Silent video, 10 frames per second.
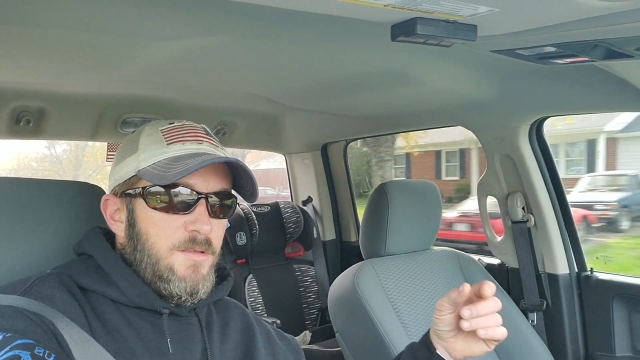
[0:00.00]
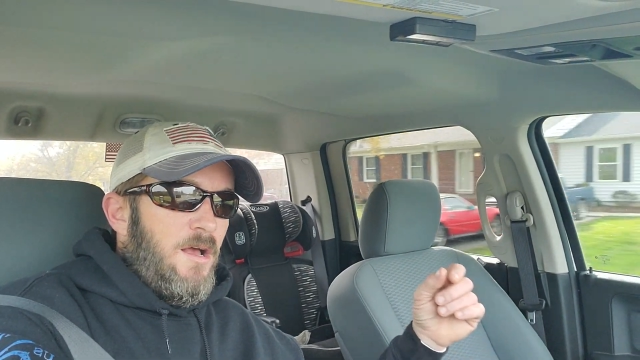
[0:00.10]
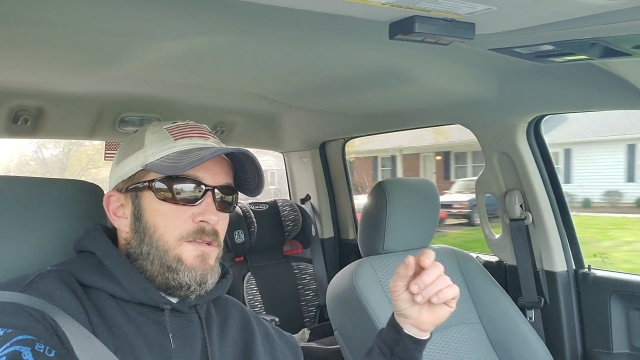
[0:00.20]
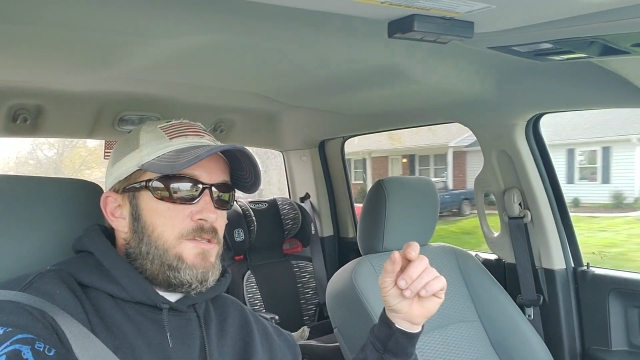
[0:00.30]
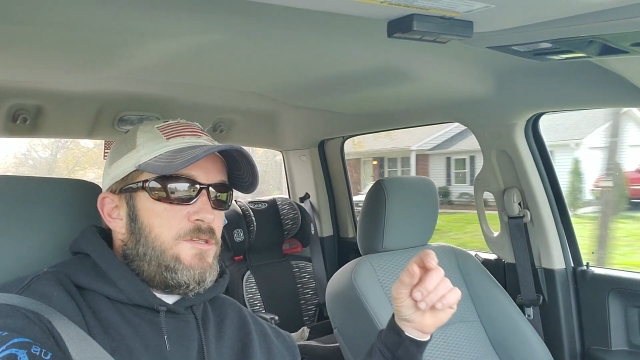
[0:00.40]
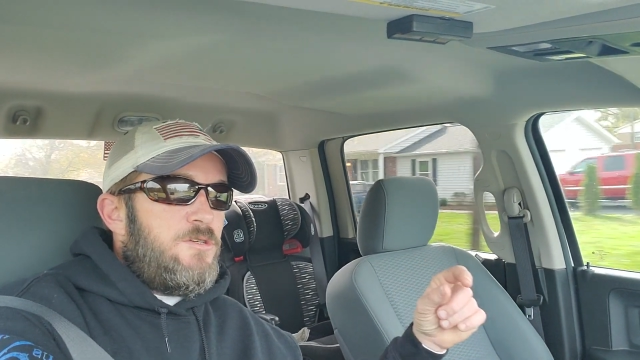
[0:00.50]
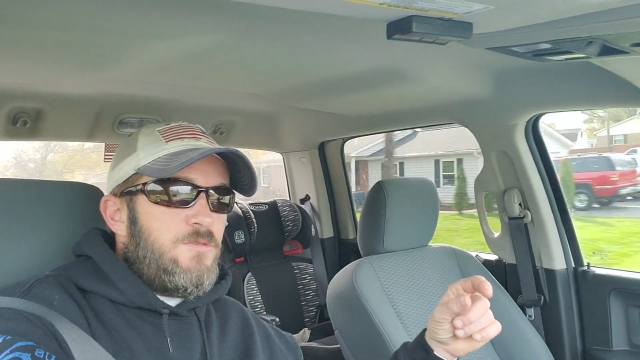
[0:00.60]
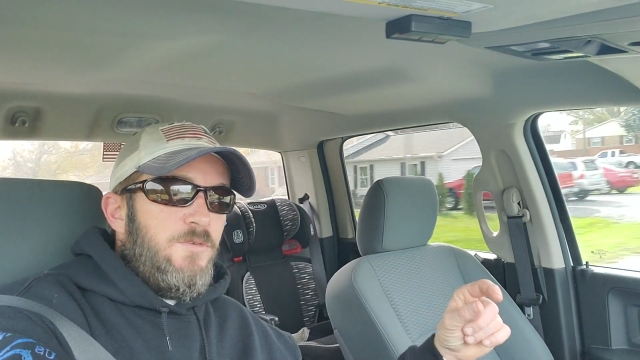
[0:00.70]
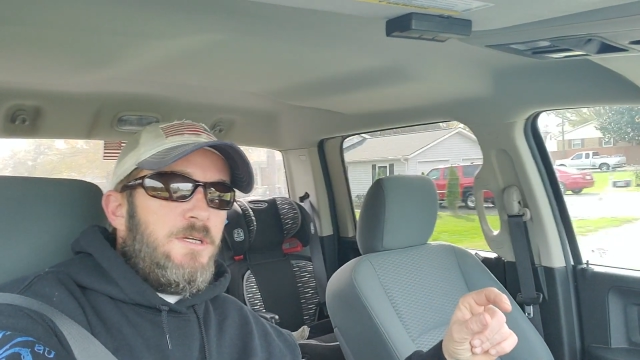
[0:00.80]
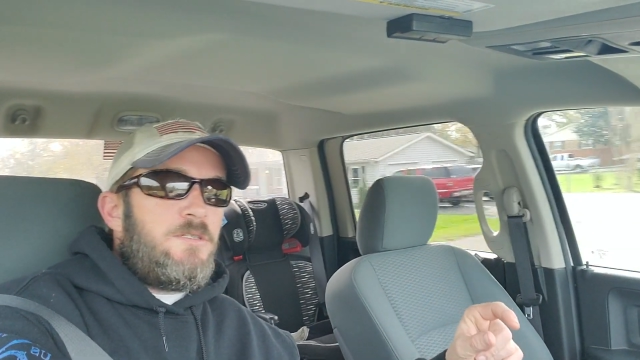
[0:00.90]

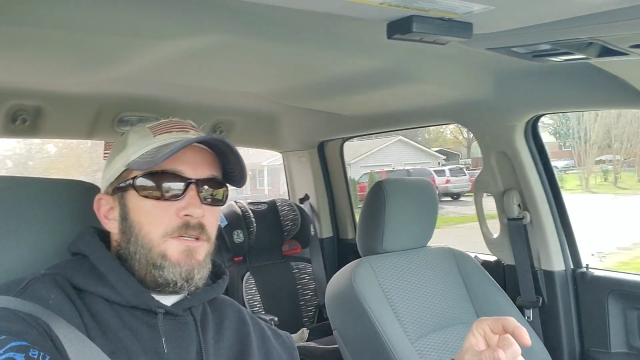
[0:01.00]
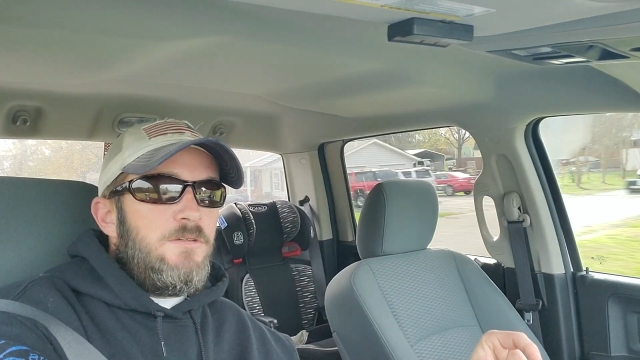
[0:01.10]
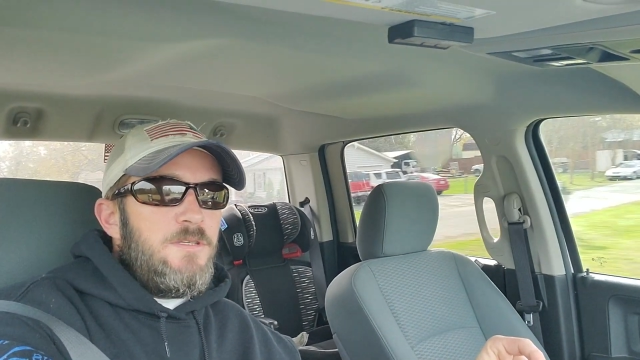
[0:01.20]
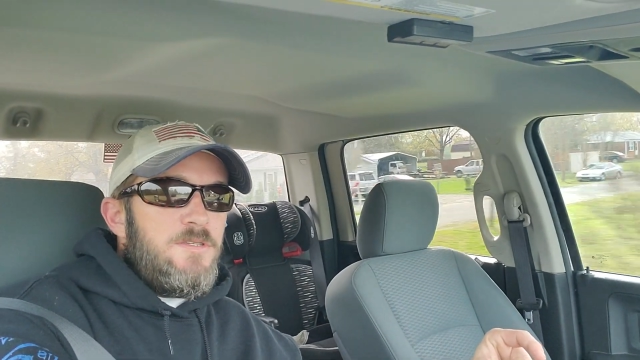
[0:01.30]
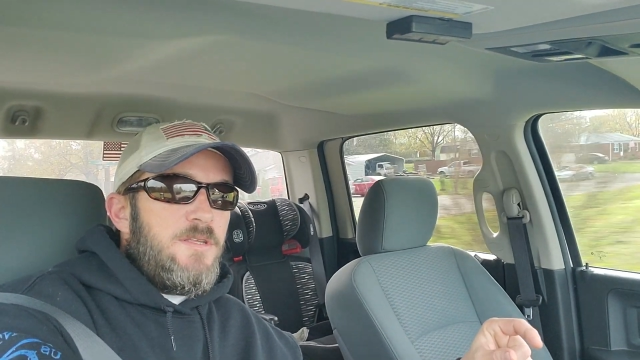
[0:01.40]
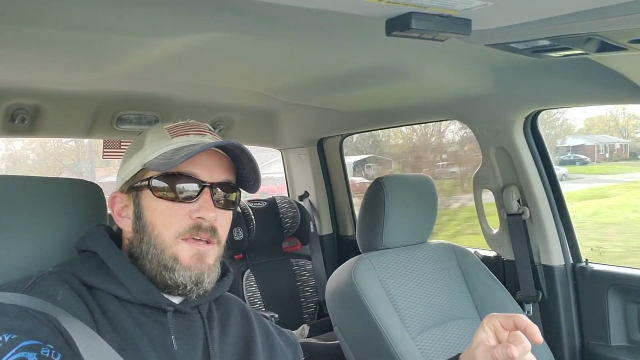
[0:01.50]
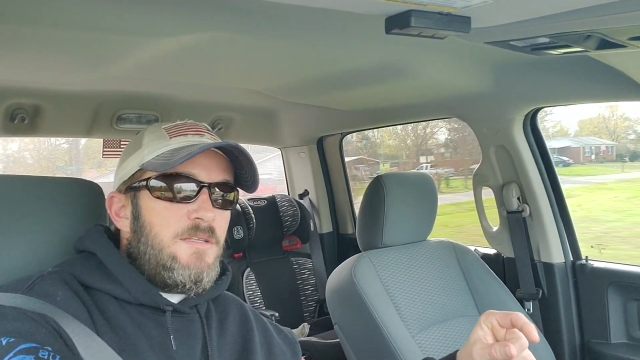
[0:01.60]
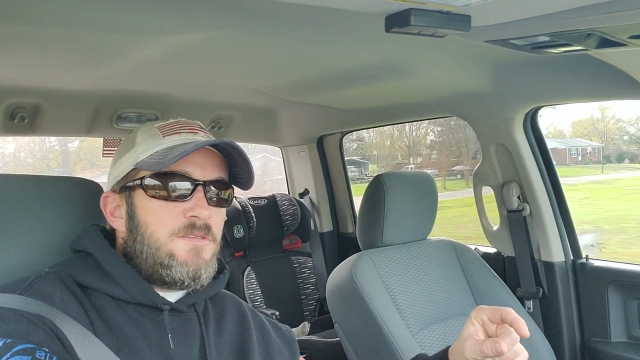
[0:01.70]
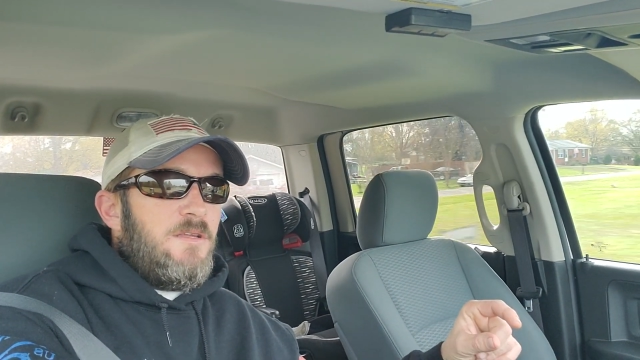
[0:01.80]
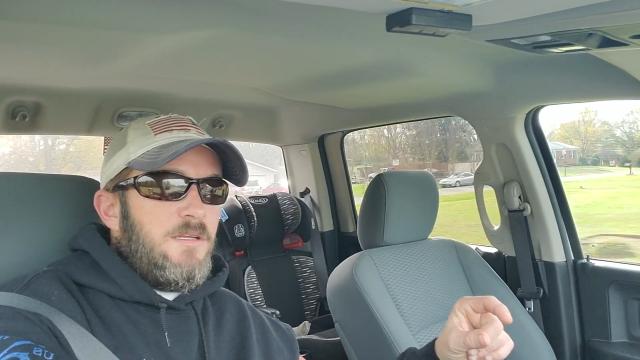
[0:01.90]
Constitution very clearly
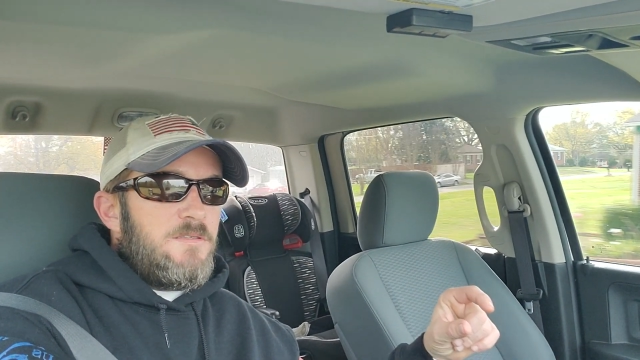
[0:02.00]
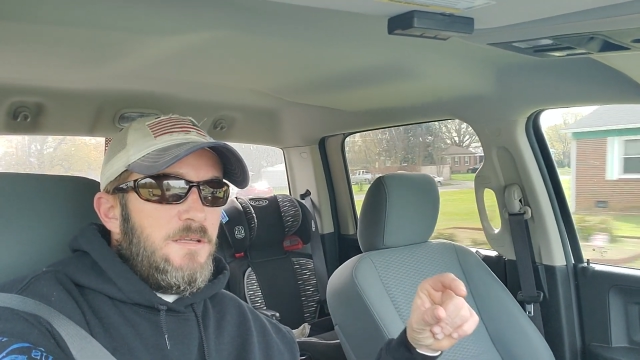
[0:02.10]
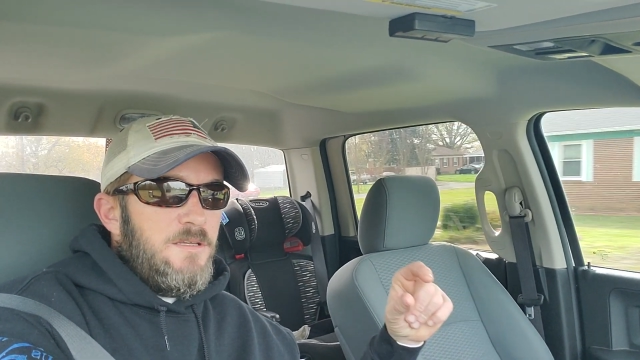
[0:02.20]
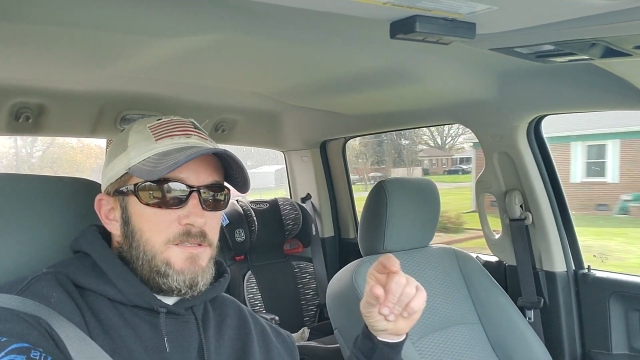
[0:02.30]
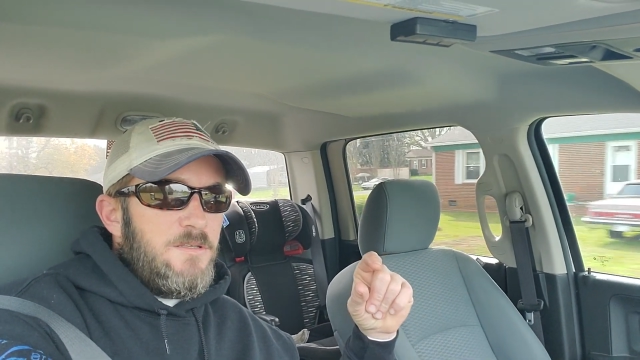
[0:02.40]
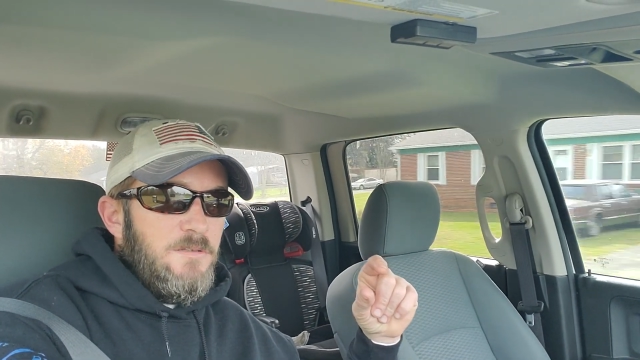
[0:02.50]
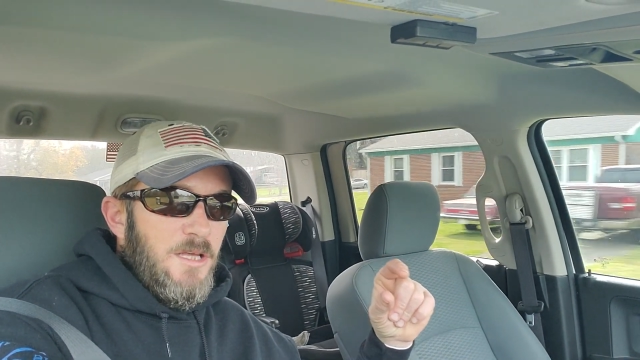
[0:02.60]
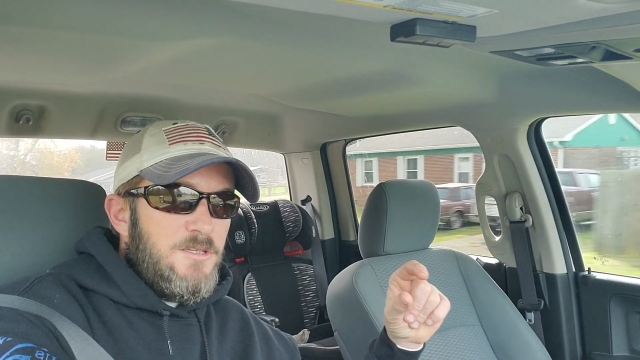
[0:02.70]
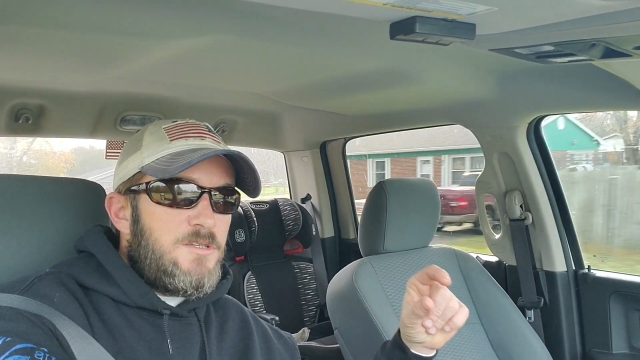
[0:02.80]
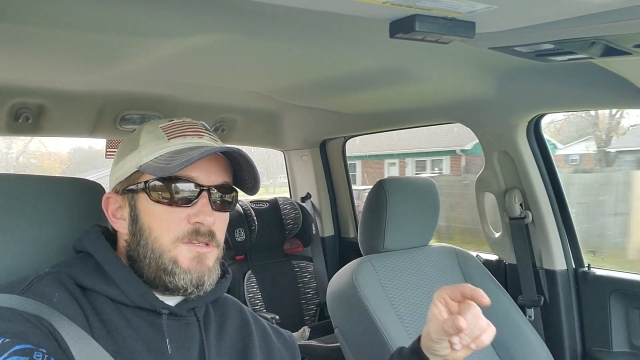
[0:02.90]
states that it's the
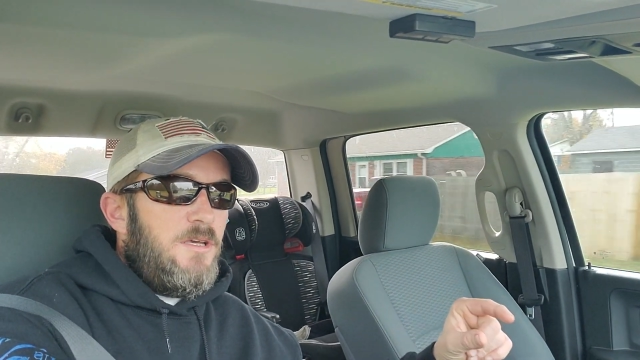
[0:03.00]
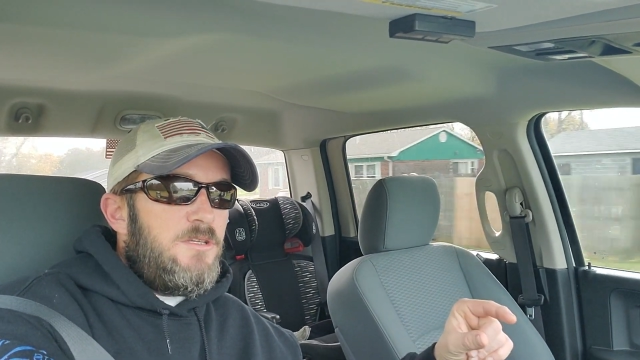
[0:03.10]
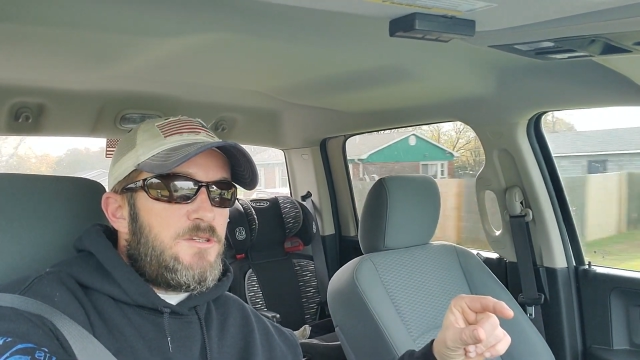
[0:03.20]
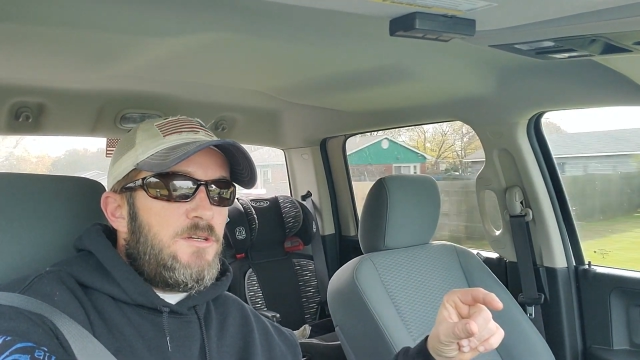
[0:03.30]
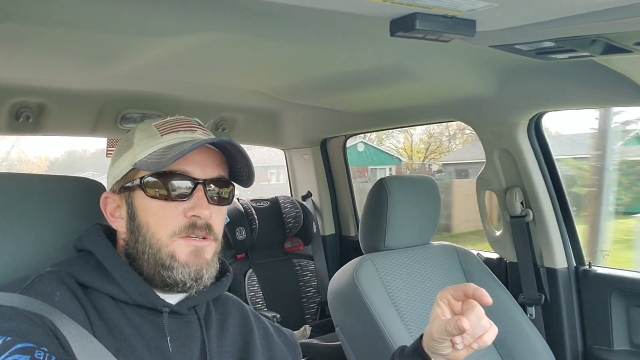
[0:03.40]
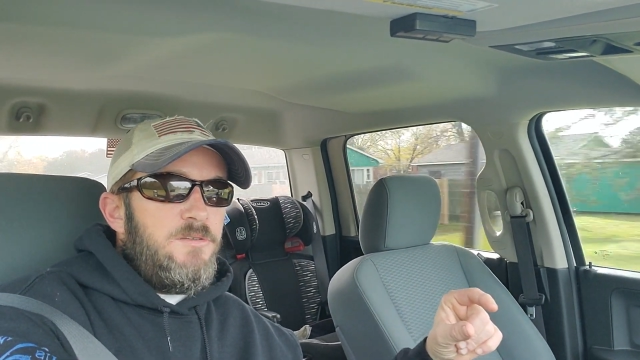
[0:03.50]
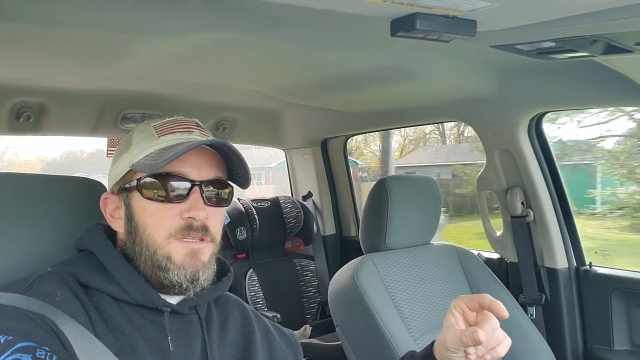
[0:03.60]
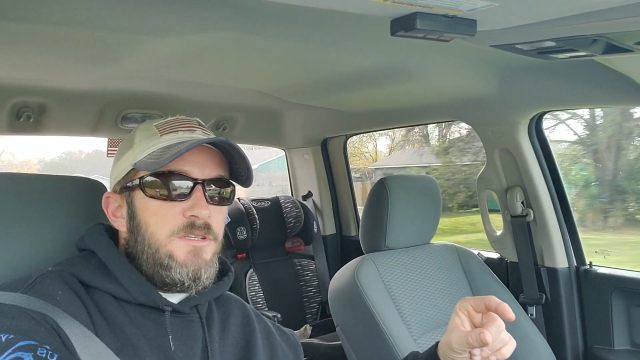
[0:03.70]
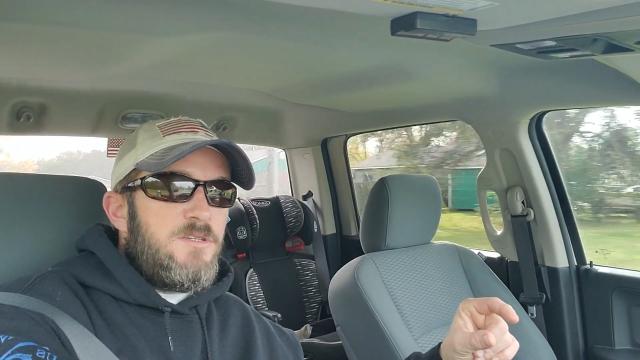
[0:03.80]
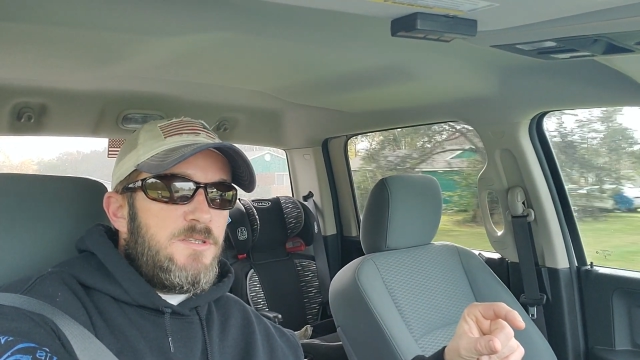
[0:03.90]
legislature in
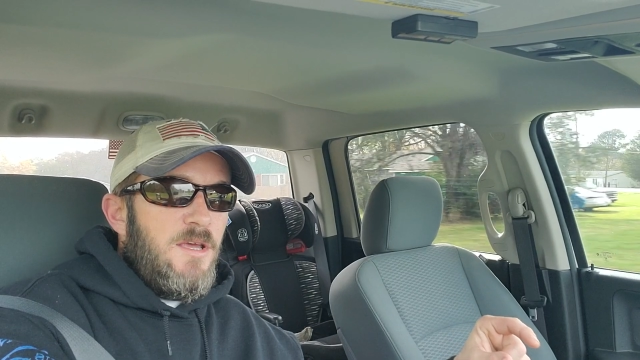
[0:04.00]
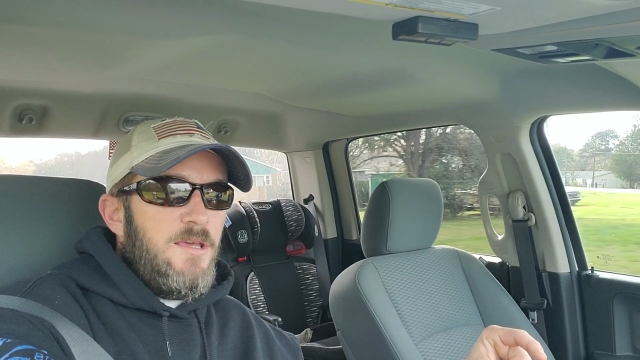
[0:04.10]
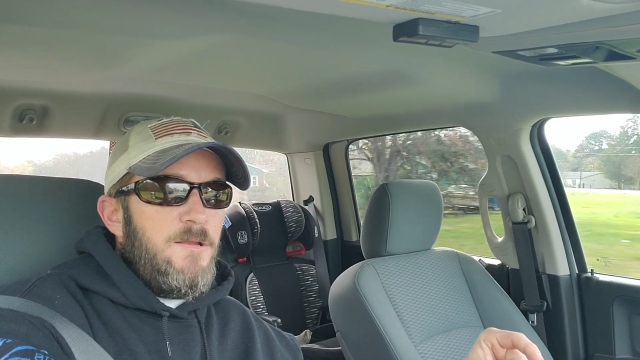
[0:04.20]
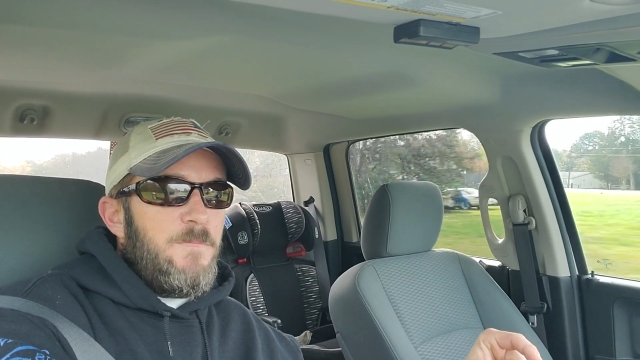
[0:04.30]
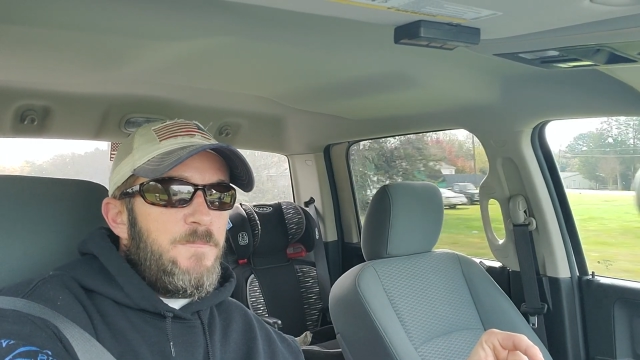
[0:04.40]
each state